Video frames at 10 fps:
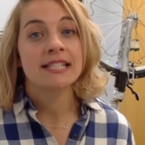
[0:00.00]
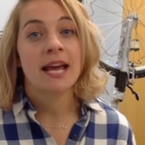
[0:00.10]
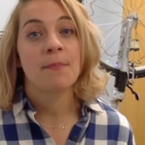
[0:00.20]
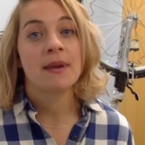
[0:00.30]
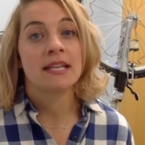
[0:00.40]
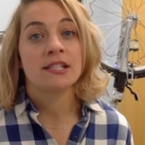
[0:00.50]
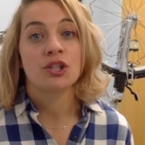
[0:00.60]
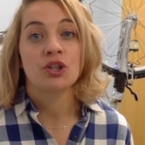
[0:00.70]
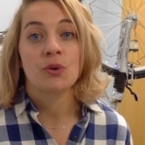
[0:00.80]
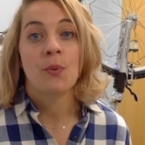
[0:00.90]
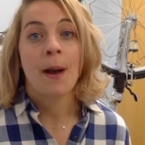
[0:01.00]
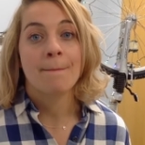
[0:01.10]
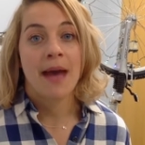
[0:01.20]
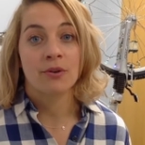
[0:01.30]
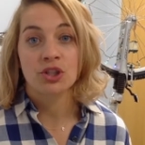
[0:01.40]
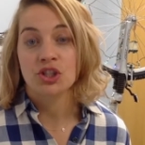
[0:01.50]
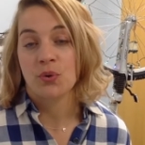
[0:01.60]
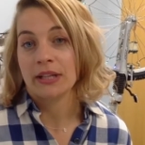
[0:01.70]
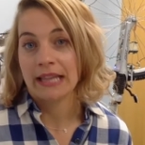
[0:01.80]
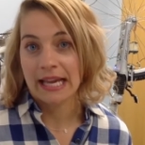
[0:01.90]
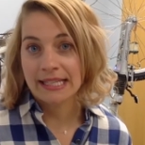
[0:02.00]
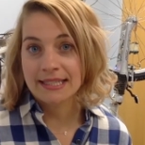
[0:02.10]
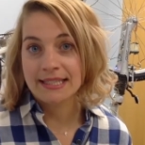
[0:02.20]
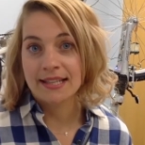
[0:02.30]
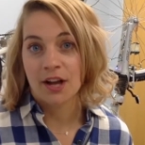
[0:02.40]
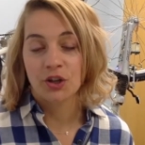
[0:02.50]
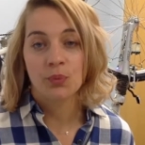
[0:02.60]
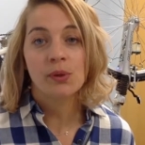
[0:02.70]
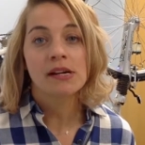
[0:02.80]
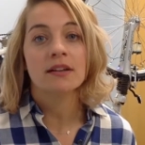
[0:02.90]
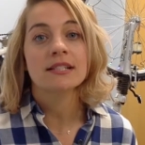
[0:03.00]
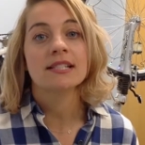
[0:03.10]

step is to mount your lights on your wheel.